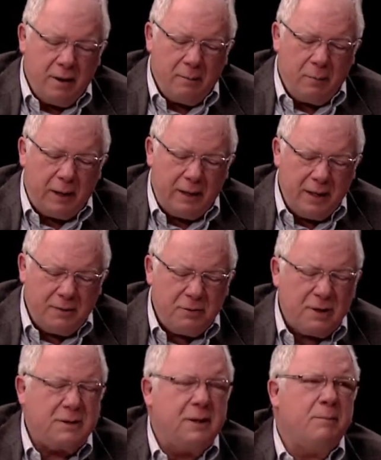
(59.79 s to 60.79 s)
But an
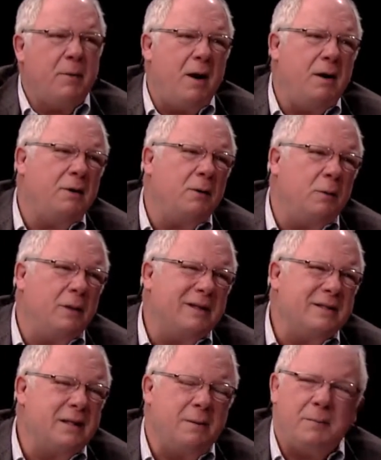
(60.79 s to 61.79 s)
interesting part of the will
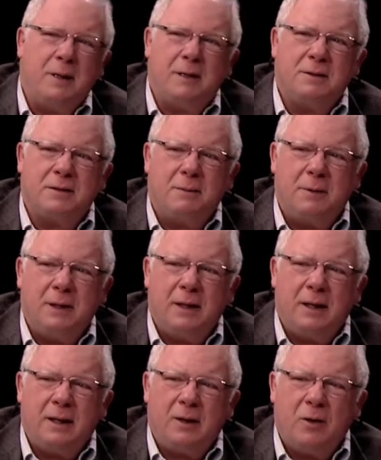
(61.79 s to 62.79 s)
is
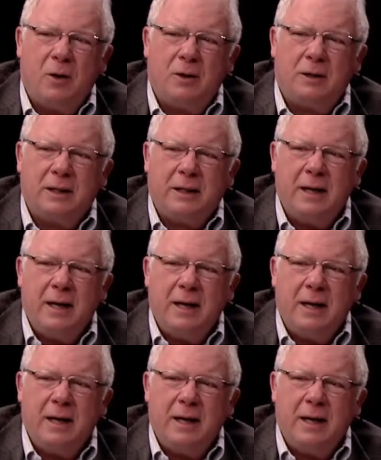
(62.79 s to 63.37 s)
something called the